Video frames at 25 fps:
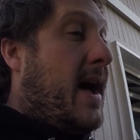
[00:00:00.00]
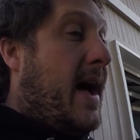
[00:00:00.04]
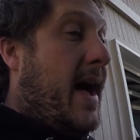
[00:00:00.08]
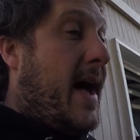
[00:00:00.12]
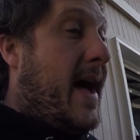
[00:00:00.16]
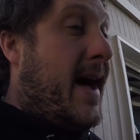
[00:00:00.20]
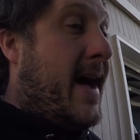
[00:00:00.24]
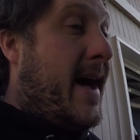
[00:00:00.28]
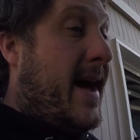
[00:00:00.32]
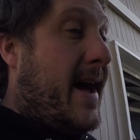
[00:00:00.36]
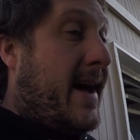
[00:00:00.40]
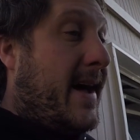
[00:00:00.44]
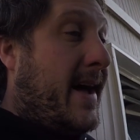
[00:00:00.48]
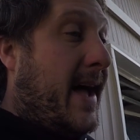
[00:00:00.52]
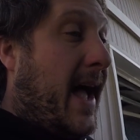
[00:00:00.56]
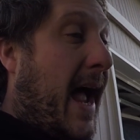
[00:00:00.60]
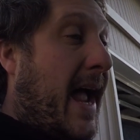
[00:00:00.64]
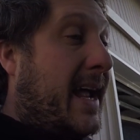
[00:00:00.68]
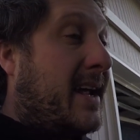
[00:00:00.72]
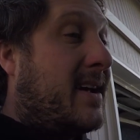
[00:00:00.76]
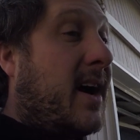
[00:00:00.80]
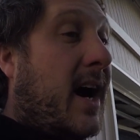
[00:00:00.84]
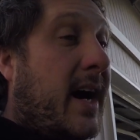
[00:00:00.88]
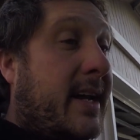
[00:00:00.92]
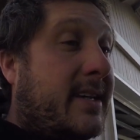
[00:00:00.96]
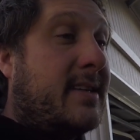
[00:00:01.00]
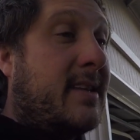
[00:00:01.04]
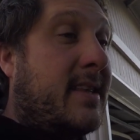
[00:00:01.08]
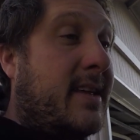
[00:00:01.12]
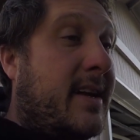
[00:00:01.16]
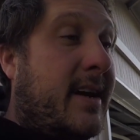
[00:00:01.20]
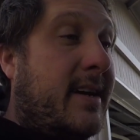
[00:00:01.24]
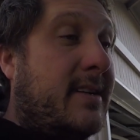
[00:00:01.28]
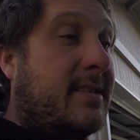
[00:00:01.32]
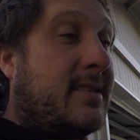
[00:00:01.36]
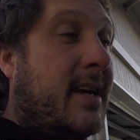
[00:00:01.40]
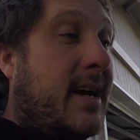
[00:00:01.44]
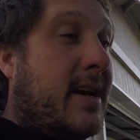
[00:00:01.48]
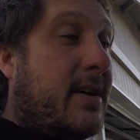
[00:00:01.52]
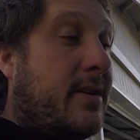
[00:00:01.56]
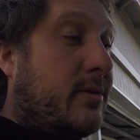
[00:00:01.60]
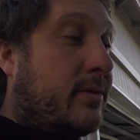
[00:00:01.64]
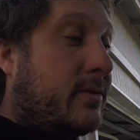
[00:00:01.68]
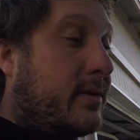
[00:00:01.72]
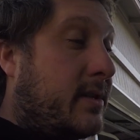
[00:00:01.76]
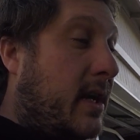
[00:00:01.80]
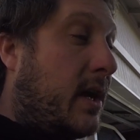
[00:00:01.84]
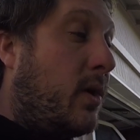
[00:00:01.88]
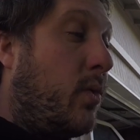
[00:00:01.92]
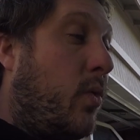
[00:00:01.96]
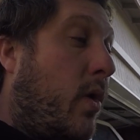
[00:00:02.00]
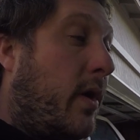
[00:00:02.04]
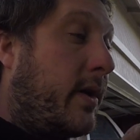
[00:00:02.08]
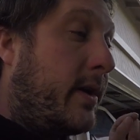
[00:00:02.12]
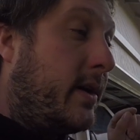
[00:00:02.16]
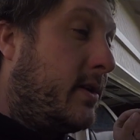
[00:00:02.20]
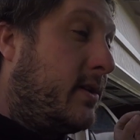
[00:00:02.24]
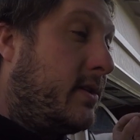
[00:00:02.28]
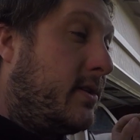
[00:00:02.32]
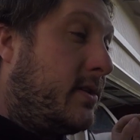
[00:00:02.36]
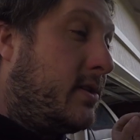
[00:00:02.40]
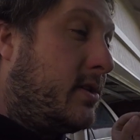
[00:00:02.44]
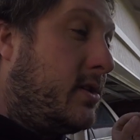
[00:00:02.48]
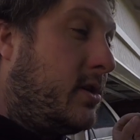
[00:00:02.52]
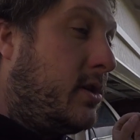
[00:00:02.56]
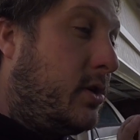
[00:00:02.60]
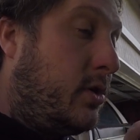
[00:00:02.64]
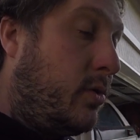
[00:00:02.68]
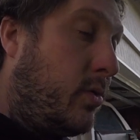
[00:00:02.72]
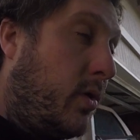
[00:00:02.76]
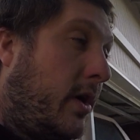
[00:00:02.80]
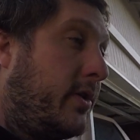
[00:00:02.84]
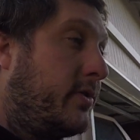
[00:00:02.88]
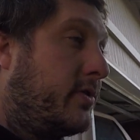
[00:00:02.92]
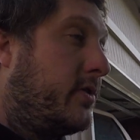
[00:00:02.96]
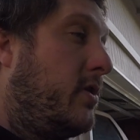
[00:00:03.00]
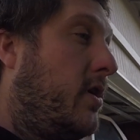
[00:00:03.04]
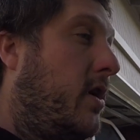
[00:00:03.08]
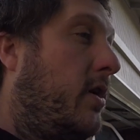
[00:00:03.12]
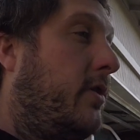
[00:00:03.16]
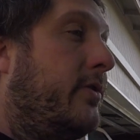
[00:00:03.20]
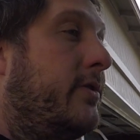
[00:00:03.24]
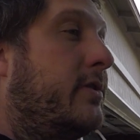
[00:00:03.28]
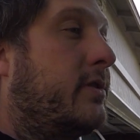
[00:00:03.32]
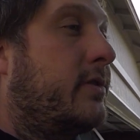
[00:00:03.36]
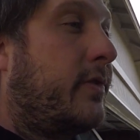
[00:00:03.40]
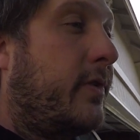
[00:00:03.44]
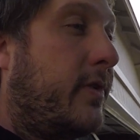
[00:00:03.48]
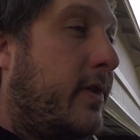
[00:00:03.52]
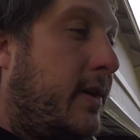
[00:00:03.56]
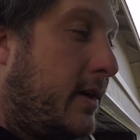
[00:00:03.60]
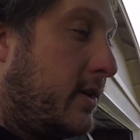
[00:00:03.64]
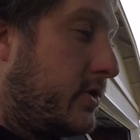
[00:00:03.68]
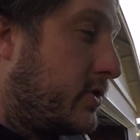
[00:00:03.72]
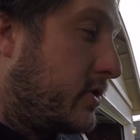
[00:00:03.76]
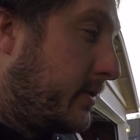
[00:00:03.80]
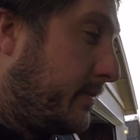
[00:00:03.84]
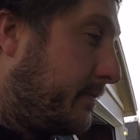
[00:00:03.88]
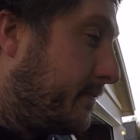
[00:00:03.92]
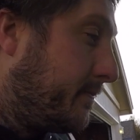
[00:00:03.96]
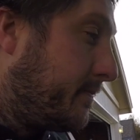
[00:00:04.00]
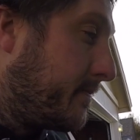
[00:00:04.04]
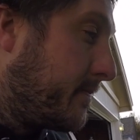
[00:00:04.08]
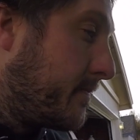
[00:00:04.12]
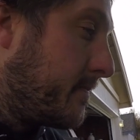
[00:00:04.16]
I got to the guy's house. He wanted $200 for the engine.